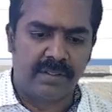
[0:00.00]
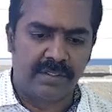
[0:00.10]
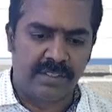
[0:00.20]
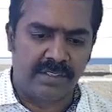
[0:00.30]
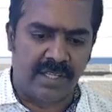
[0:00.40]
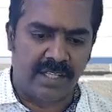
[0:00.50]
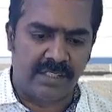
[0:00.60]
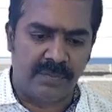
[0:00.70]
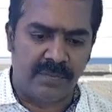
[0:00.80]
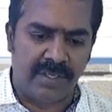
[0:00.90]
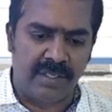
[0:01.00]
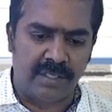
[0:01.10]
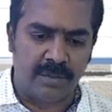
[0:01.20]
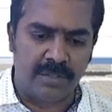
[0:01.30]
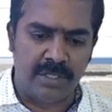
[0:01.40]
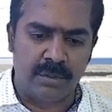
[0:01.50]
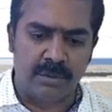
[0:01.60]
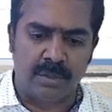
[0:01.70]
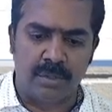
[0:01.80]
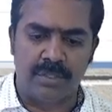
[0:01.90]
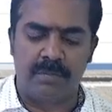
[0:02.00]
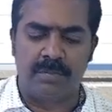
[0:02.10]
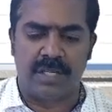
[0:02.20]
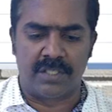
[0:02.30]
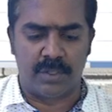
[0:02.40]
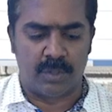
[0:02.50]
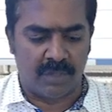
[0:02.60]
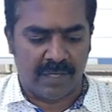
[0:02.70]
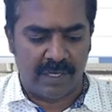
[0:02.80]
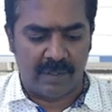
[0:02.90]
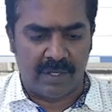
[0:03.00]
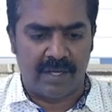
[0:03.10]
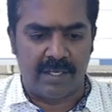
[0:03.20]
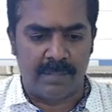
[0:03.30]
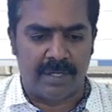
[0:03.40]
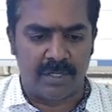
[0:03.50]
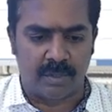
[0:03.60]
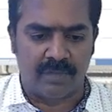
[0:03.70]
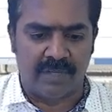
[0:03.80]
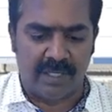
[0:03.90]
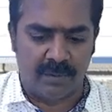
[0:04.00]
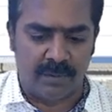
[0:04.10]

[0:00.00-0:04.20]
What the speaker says: 6 lakhs 15,000. 2000 boxes order value. 100 box order value.